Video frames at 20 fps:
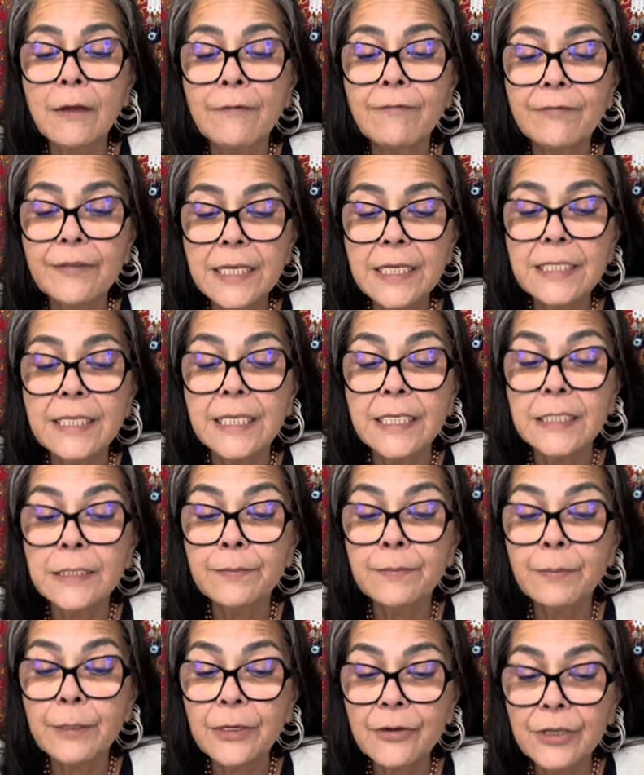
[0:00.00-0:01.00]
these
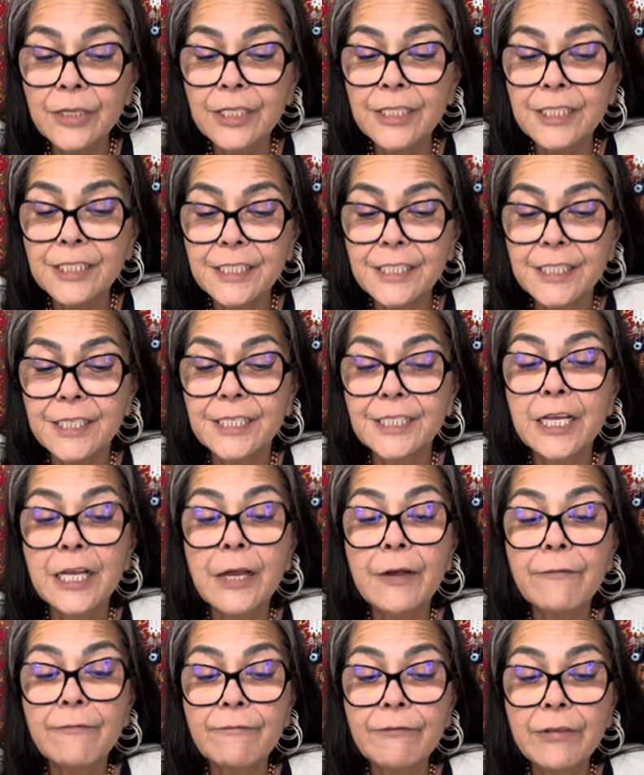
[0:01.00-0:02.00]
experiences
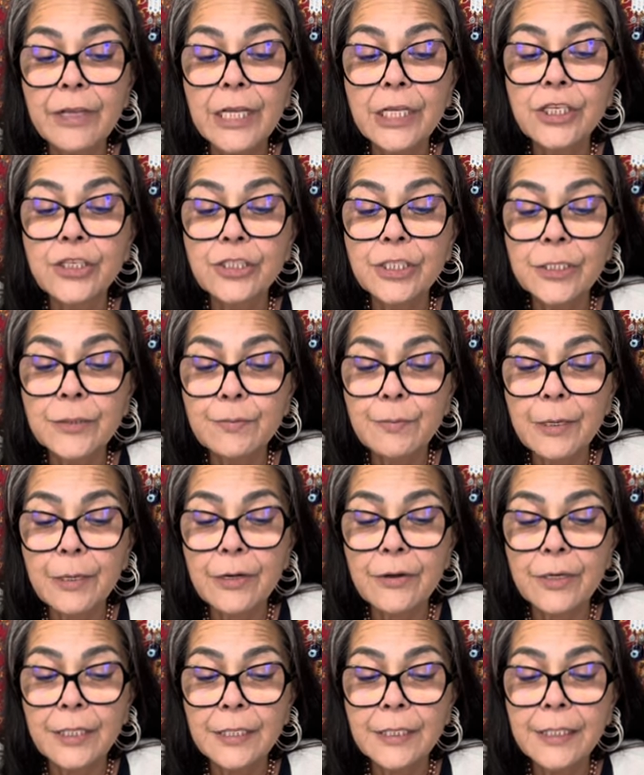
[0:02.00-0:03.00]
feed your
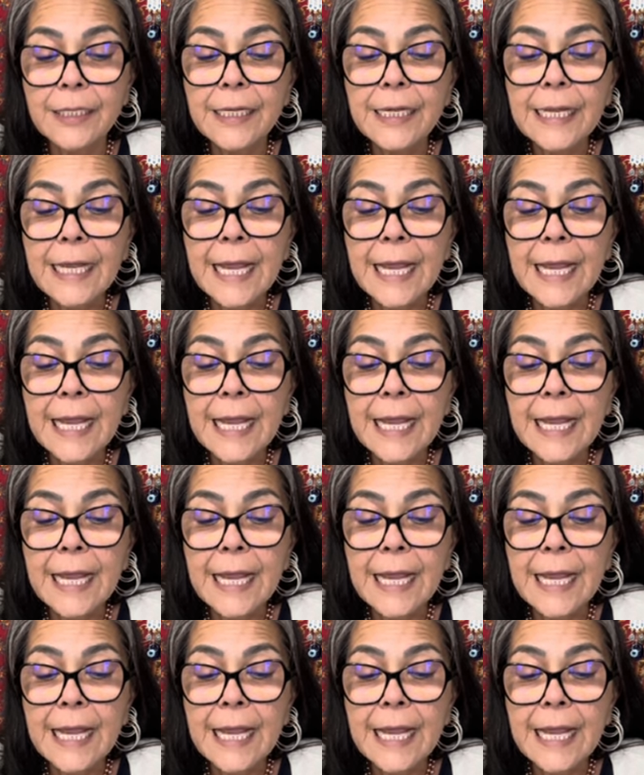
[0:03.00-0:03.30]
spirit